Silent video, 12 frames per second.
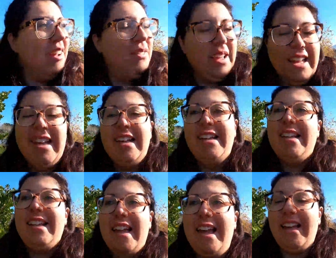Aren't we?
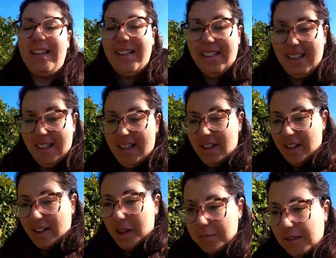Yeah.
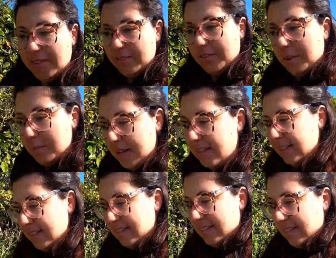Can't believe 3
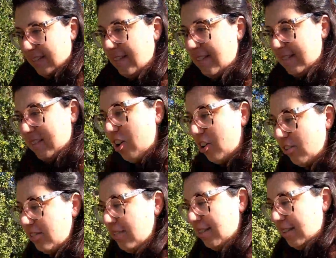weeks has
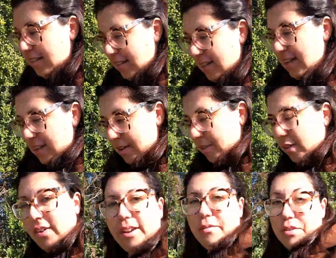gone.
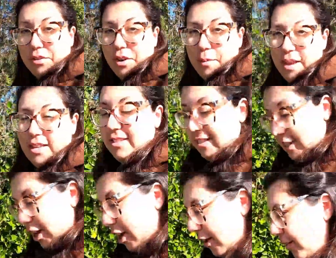Got another 3 weeks
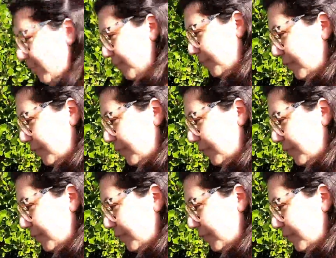to go.